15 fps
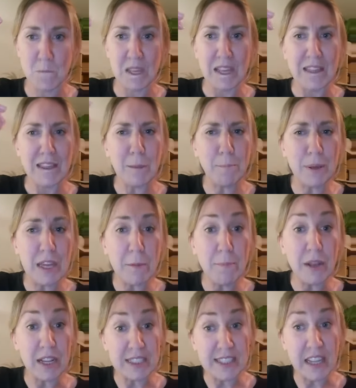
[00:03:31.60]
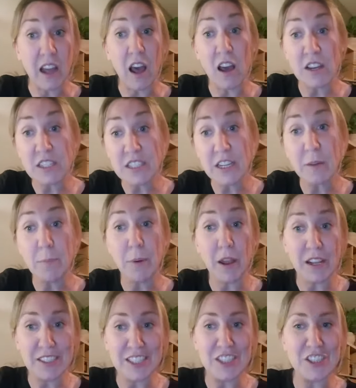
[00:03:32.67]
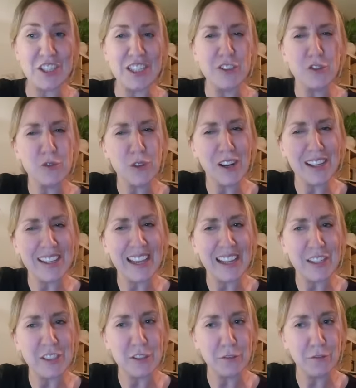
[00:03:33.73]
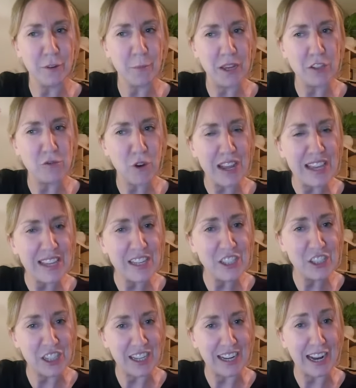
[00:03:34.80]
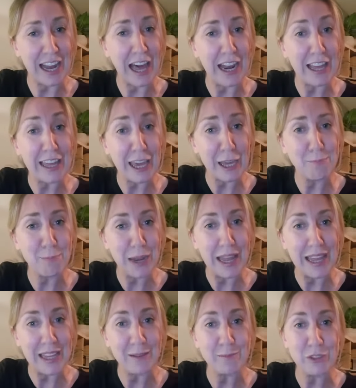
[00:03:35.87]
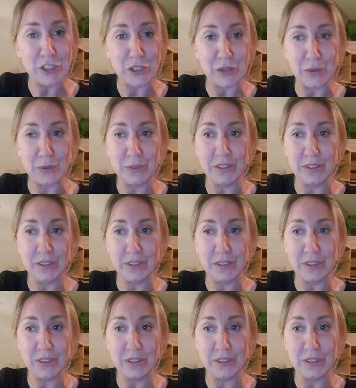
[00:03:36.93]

The people a psychotic politician is trying to foment rage in and allocate blame to.